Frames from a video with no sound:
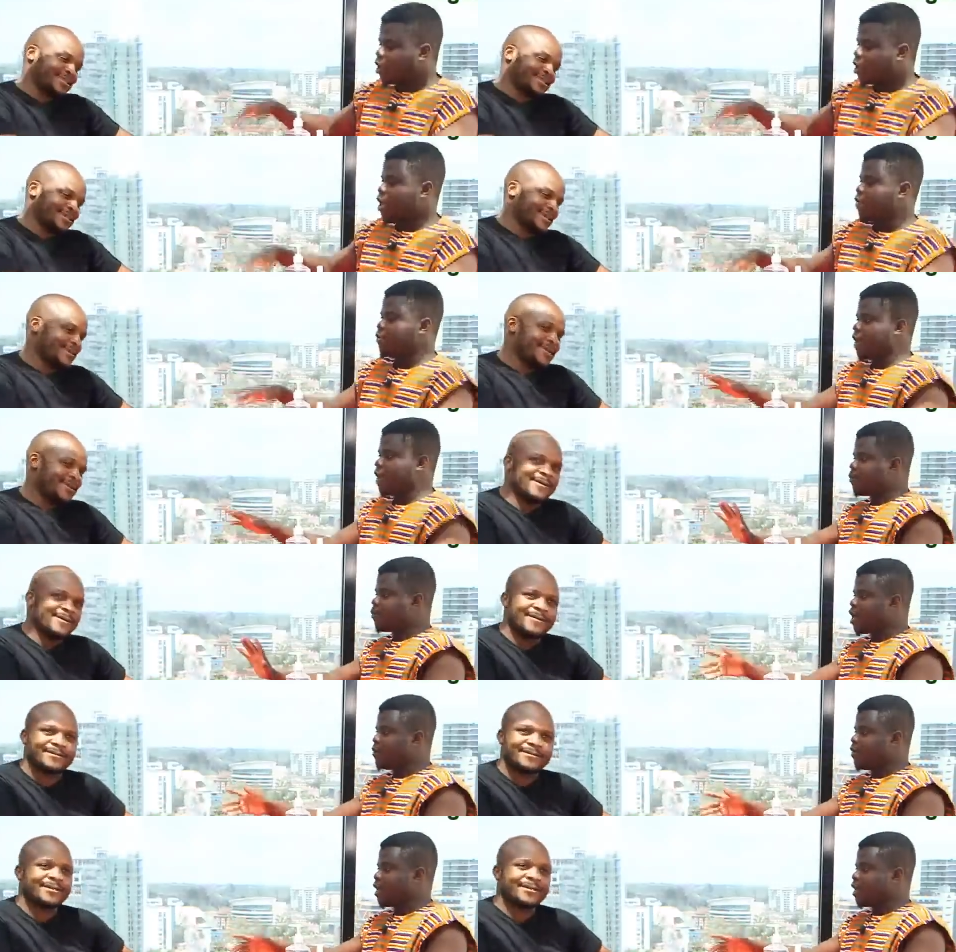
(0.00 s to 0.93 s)
Speaker 1: I'm gonna be.
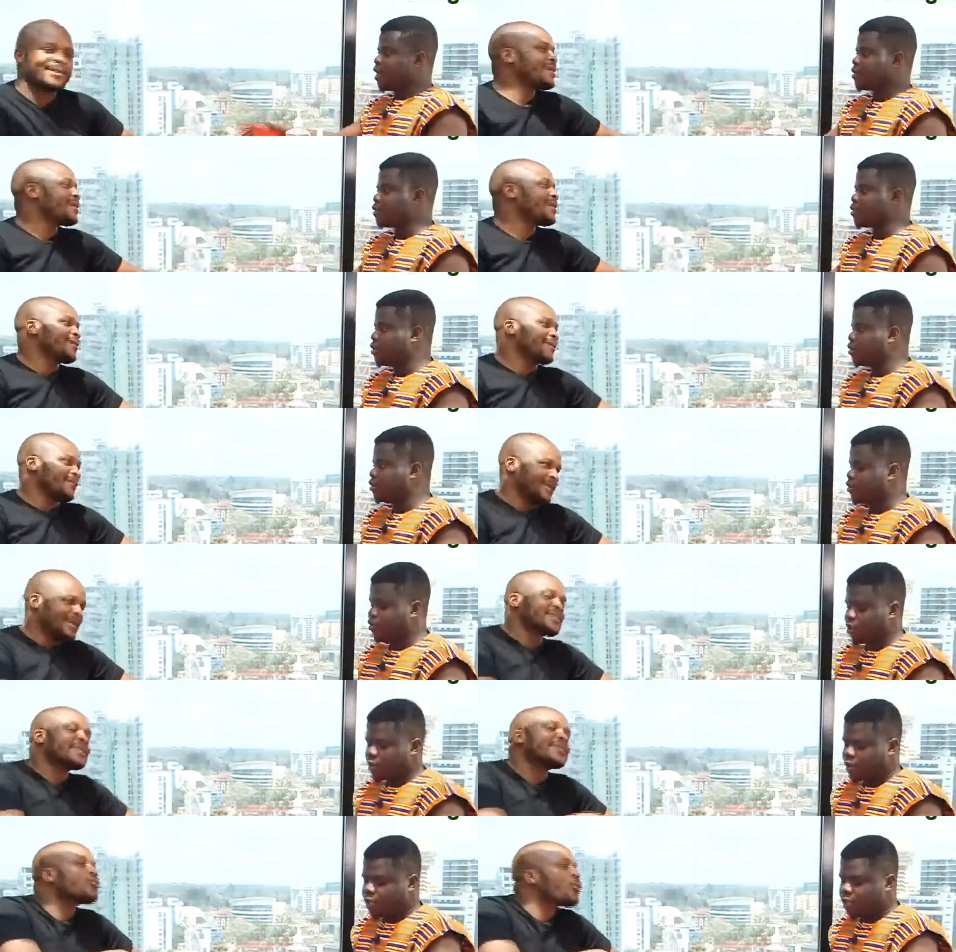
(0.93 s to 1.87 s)
I'm gonna be honest to you.
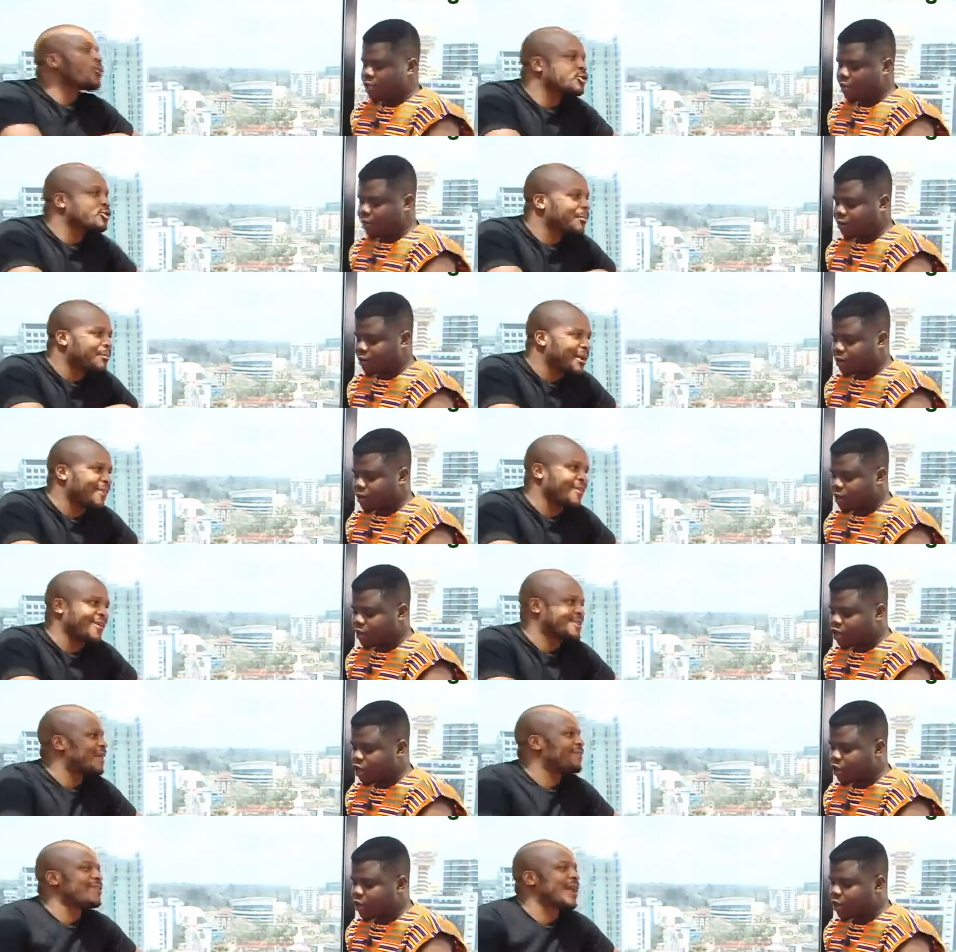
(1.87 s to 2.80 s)
Is it what that, your
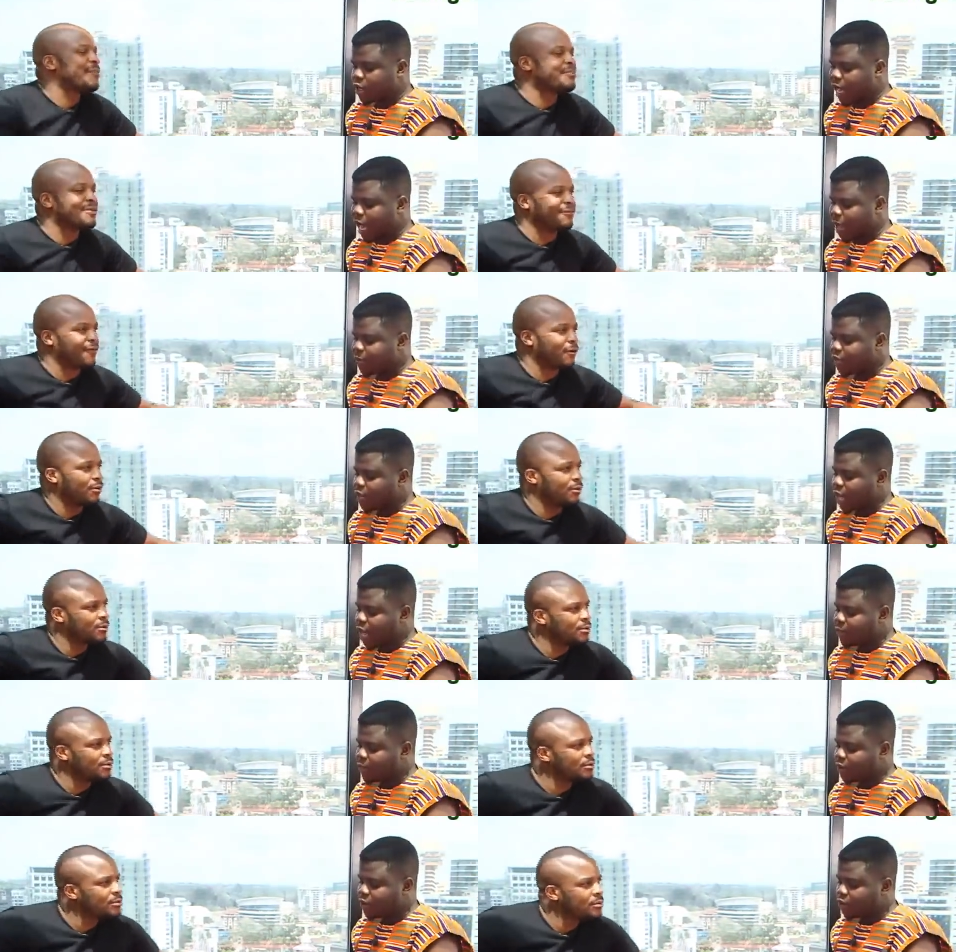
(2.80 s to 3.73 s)
brothers no, have done before? I mean,
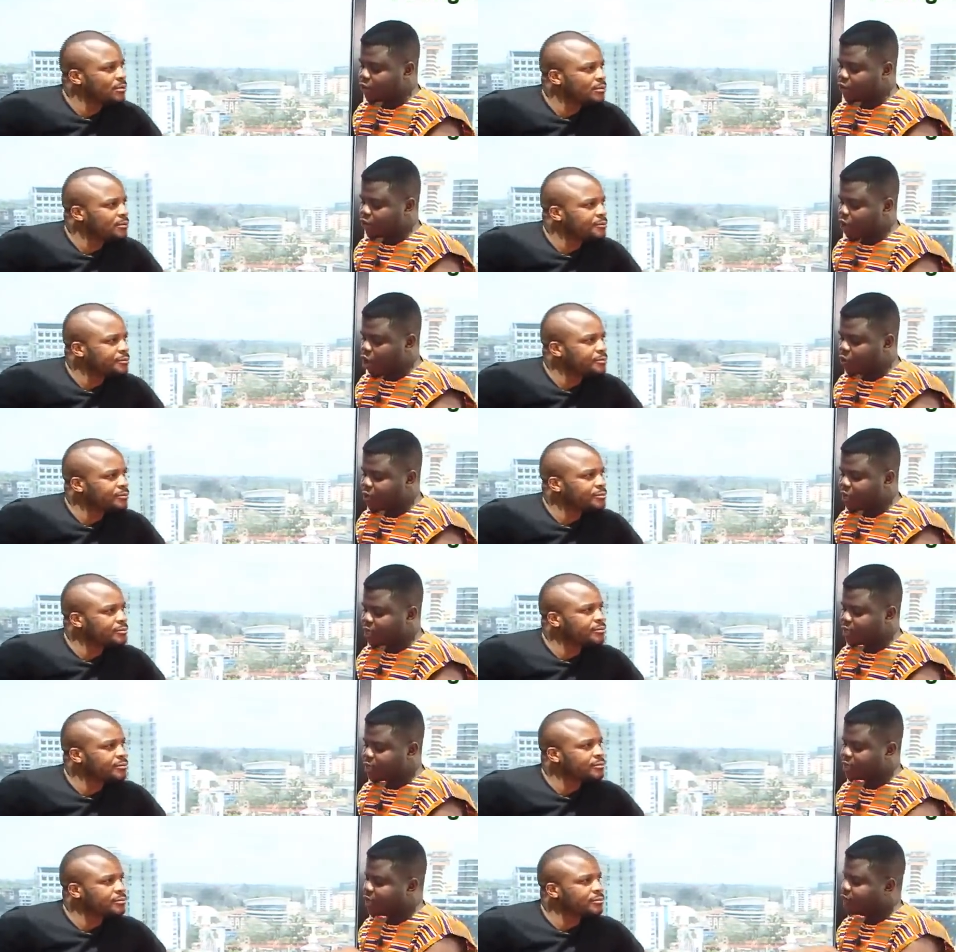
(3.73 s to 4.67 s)
I mean, our
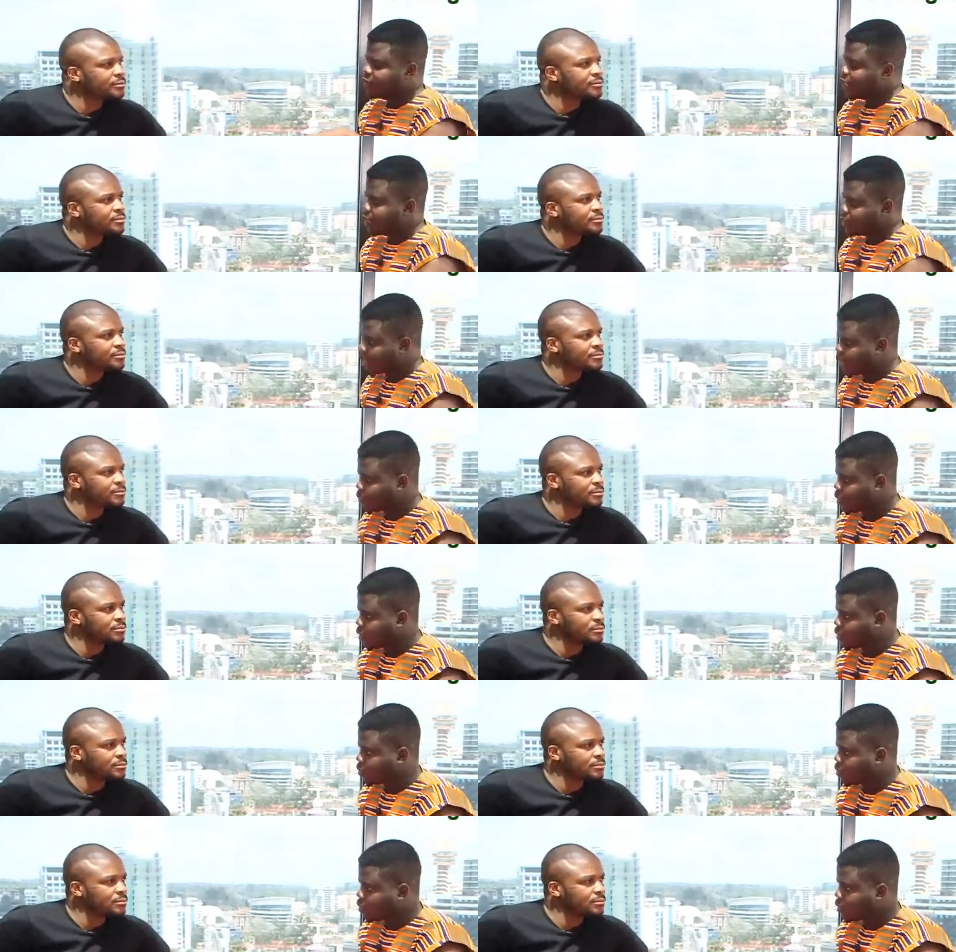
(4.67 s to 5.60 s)
brothers have done
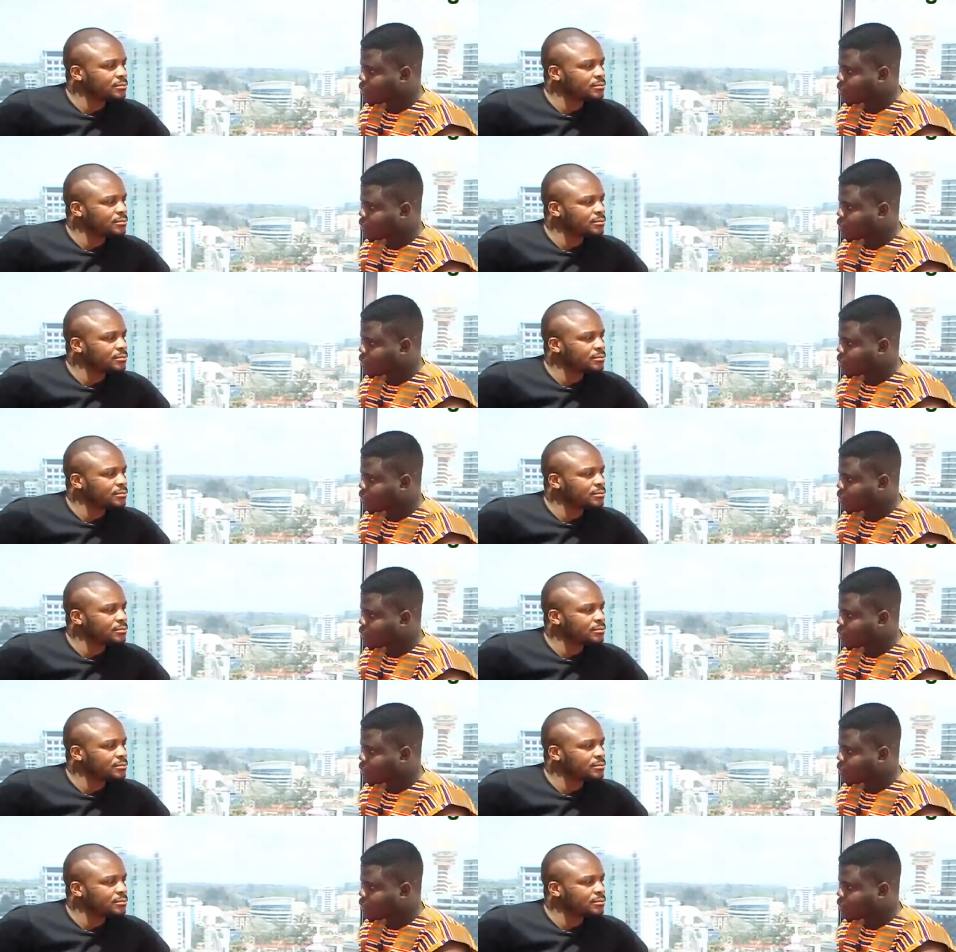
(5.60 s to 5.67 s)
something.